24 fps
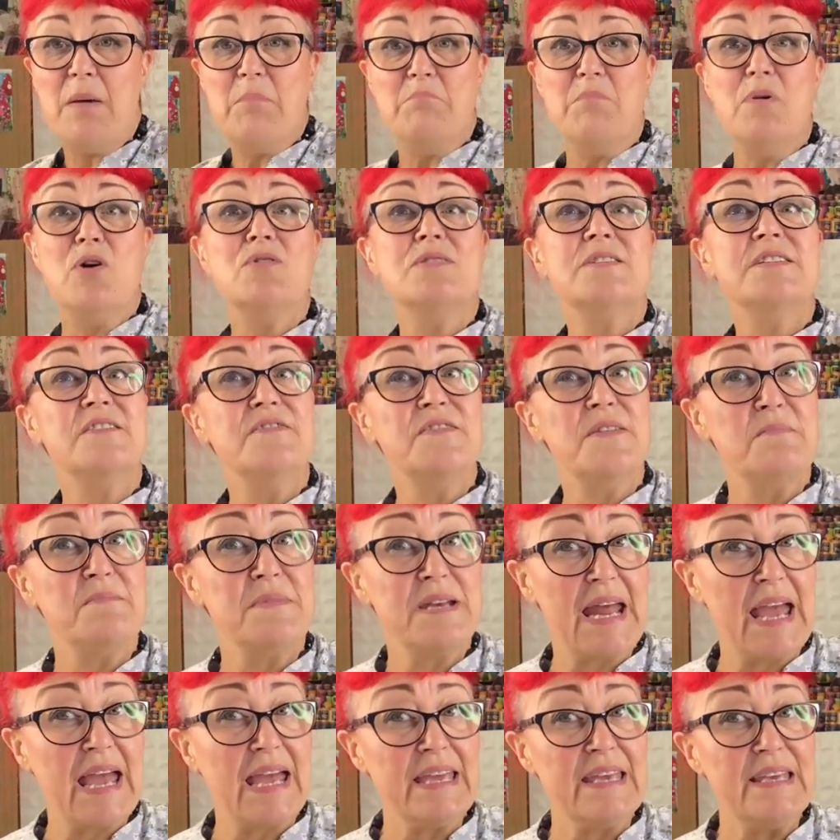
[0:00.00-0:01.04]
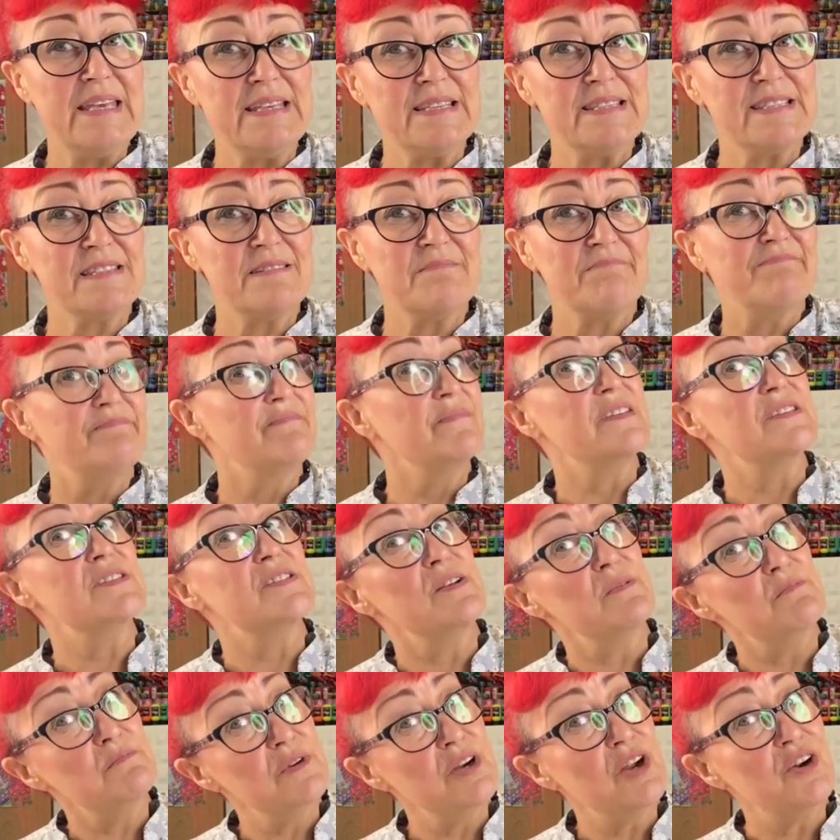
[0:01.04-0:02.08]
Most of them nice,
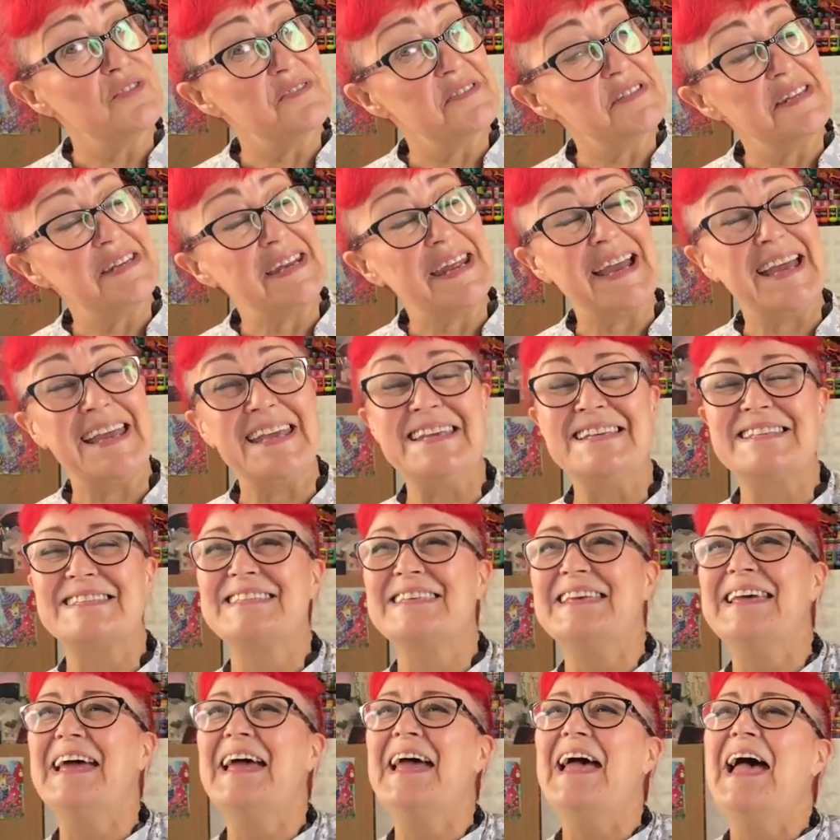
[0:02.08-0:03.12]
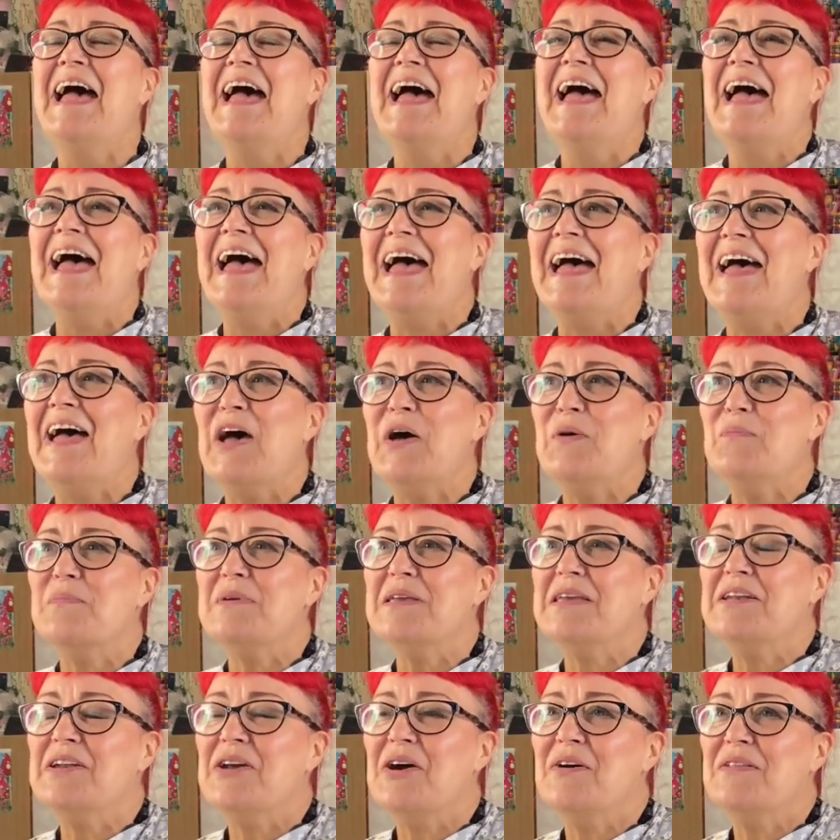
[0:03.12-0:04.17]
some not so nice.
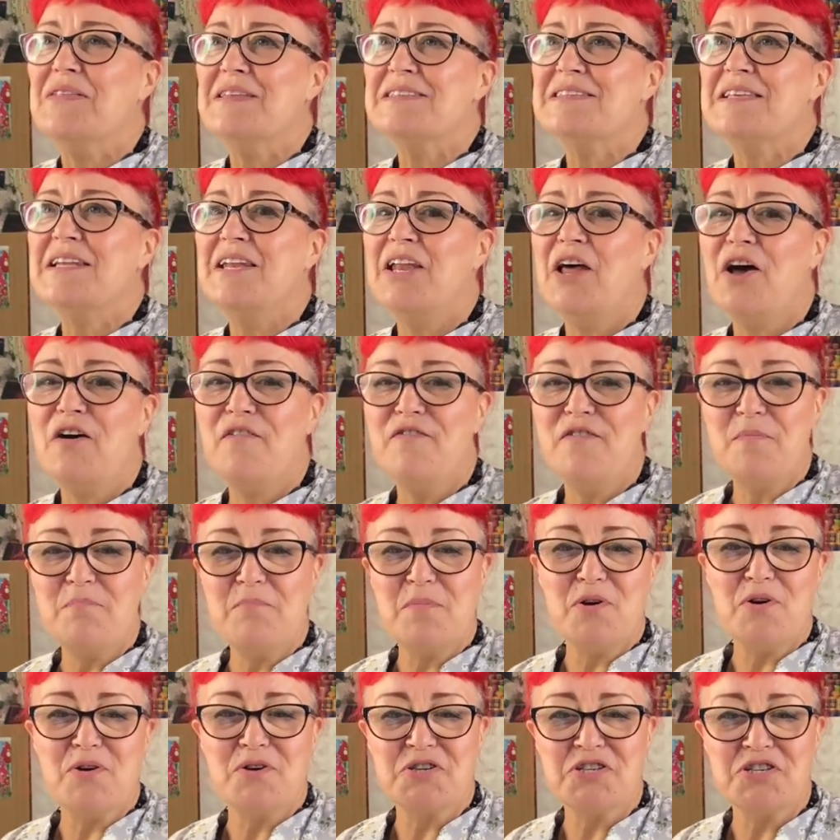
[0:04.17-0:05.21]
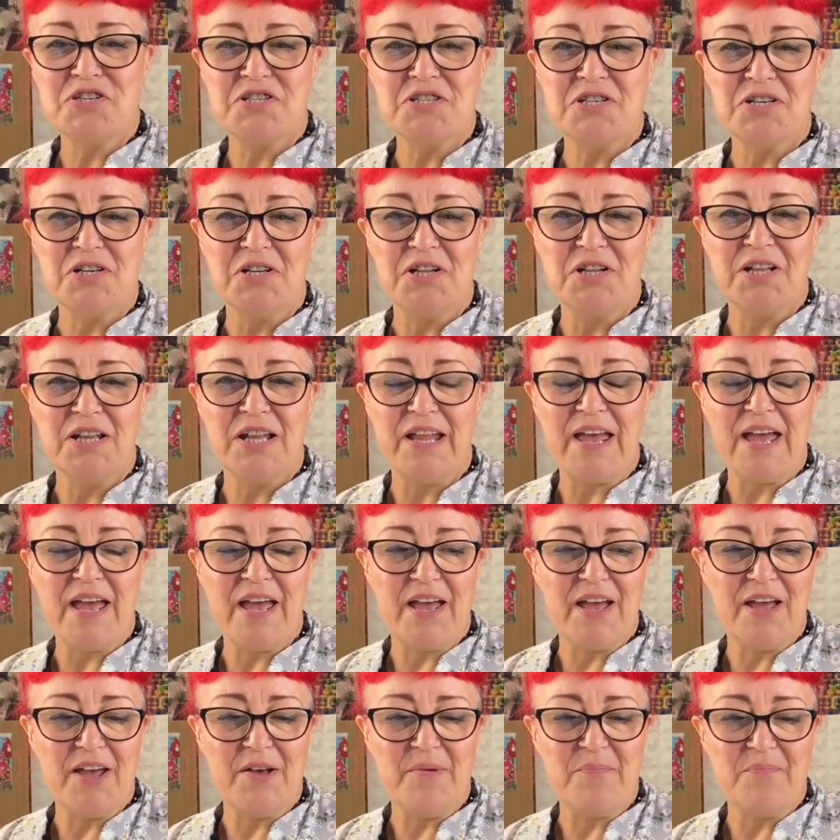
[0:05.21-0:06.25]
You know, and there's a lot of emotional,
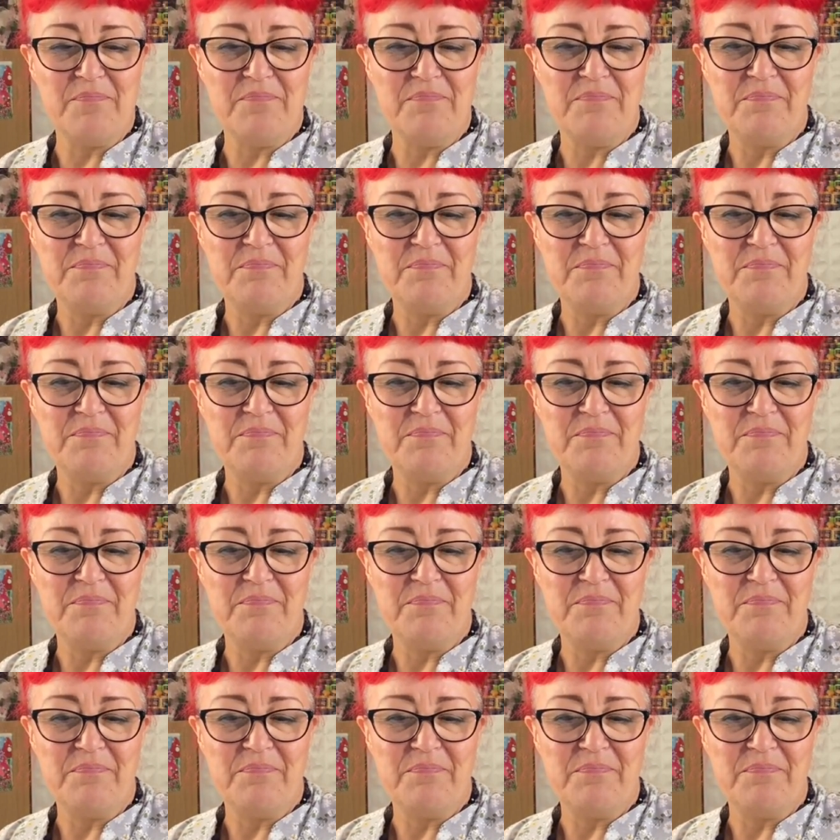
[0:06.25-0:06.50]
I